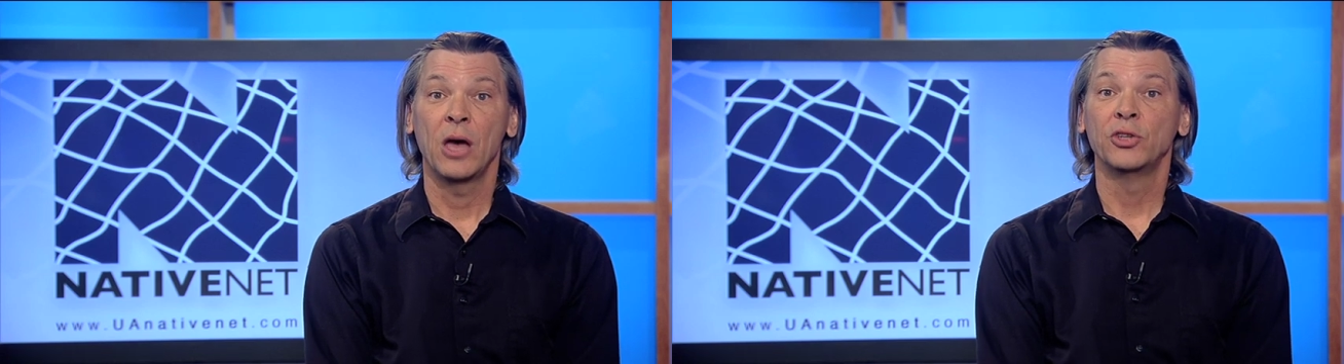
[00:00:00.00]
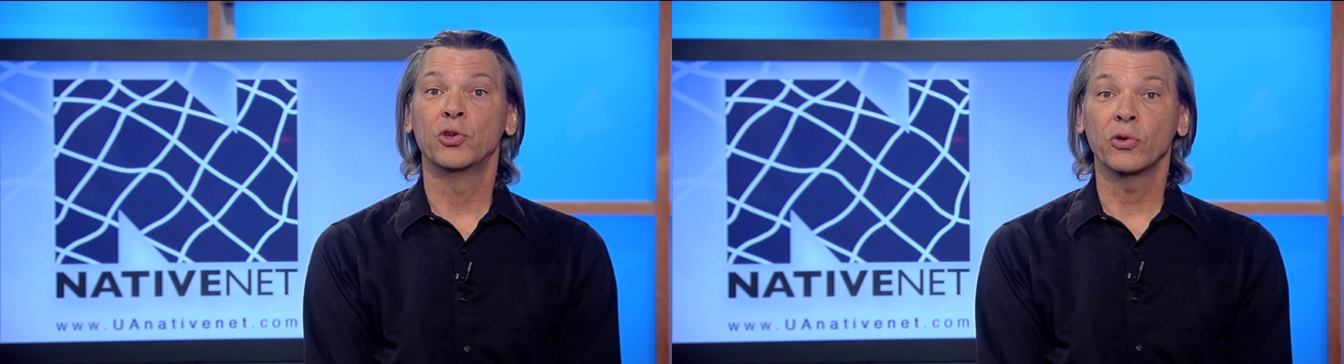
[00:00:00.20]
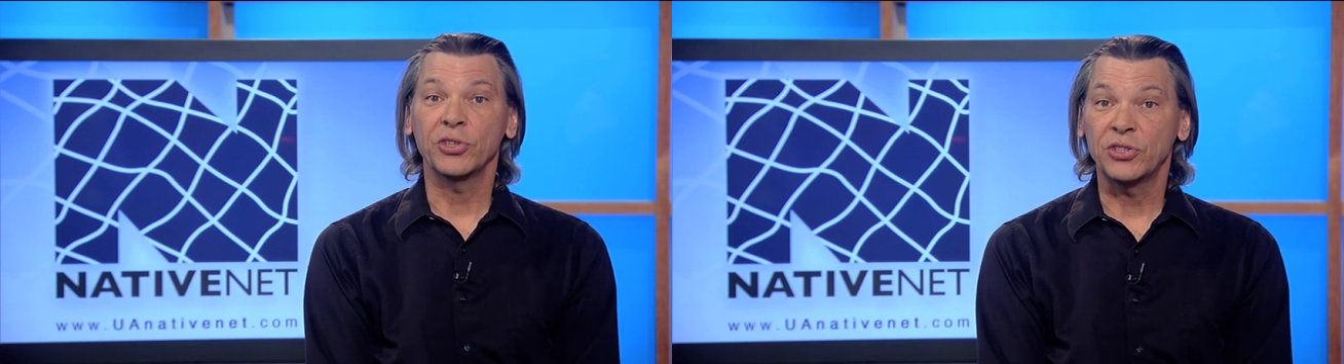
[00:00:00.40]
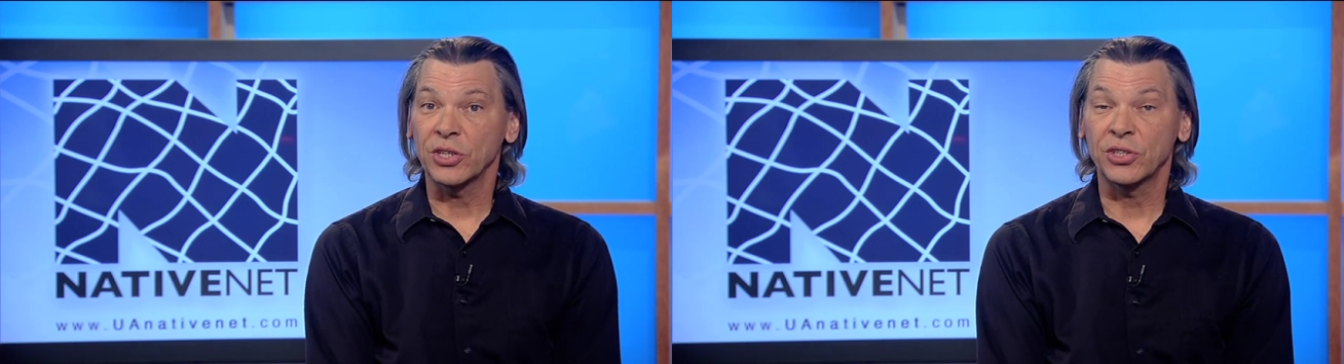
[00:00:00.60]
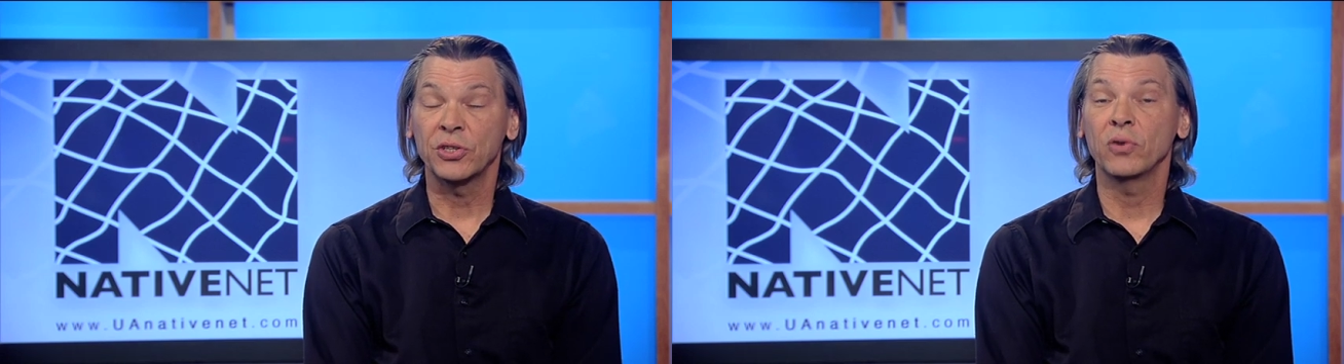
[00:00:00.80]

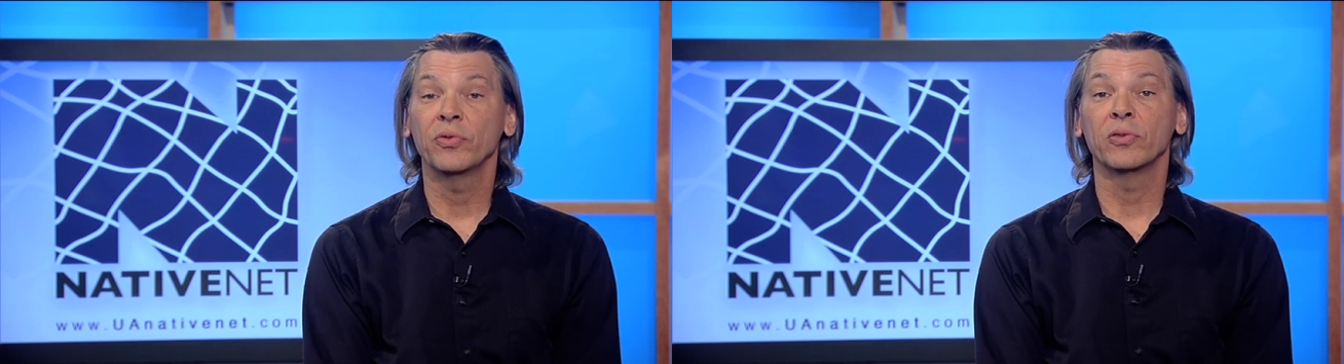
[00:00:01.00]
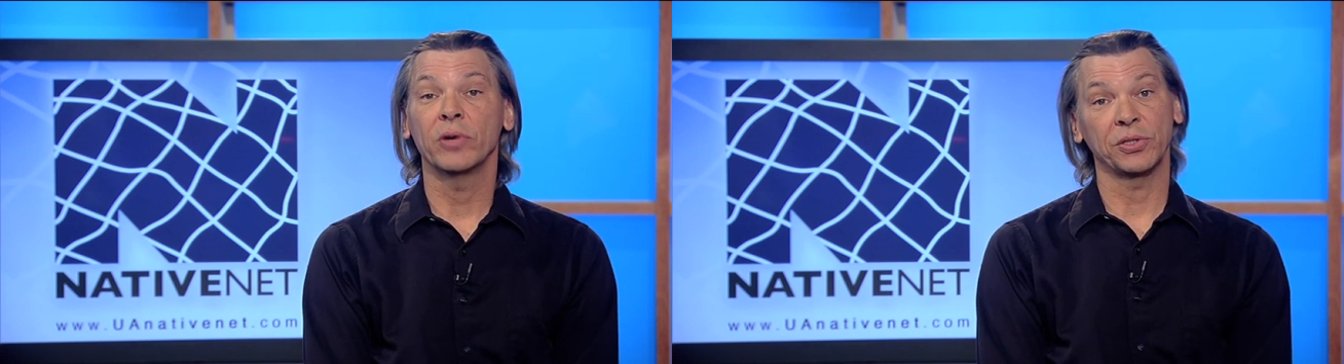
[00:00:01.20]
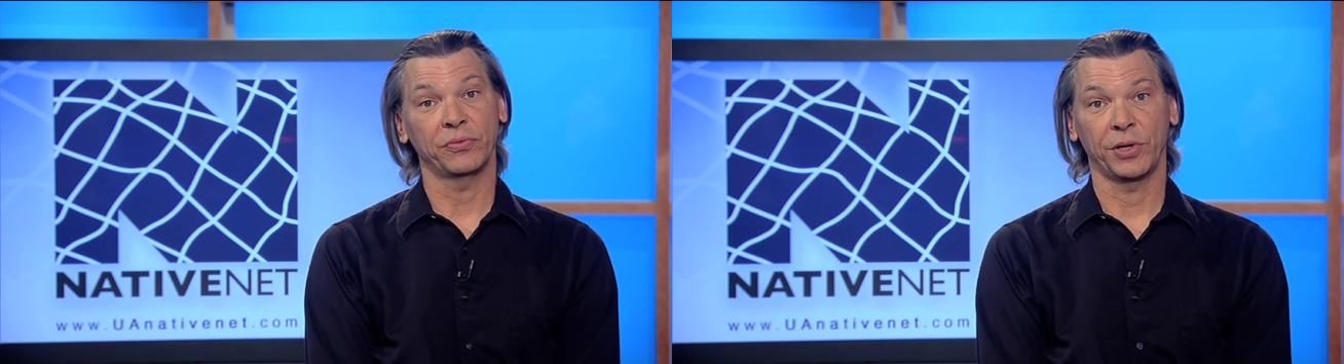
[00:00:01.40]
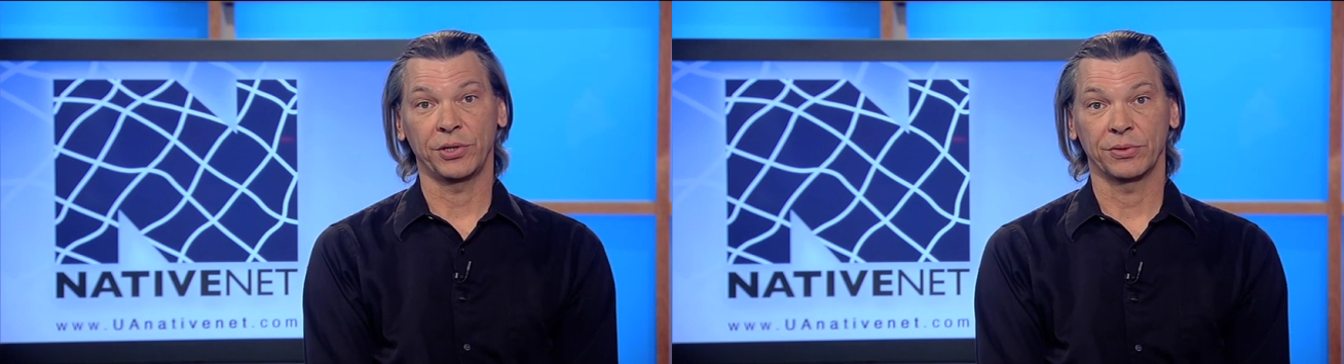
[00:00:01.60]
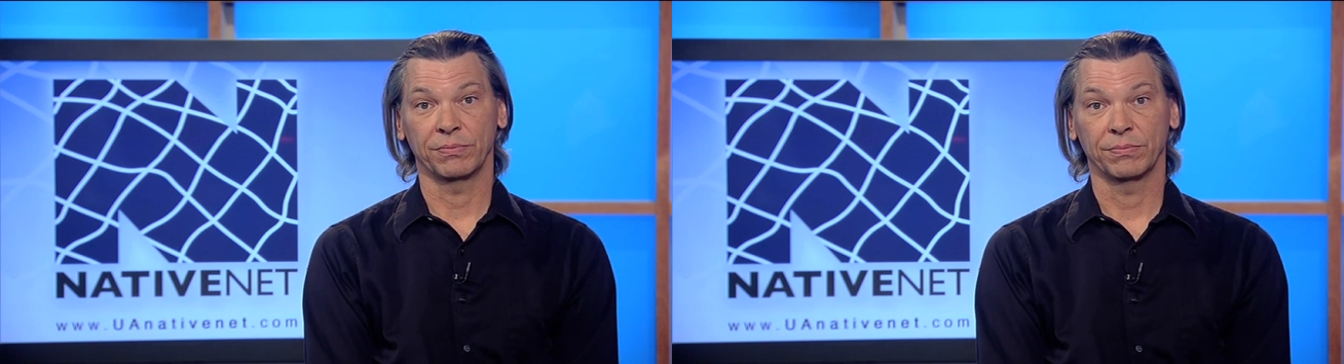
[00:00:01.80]
jurisdiction over the reservation.